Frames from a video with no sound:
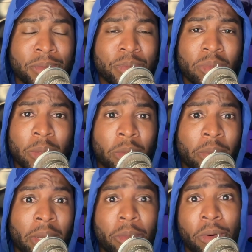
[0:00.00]
People pay
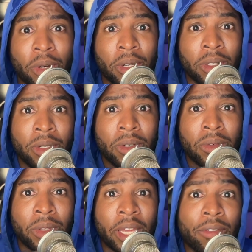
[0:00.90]
more when
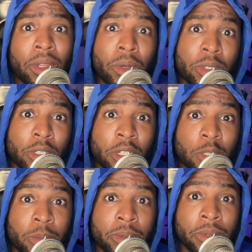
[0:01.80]
they have a lower deductible.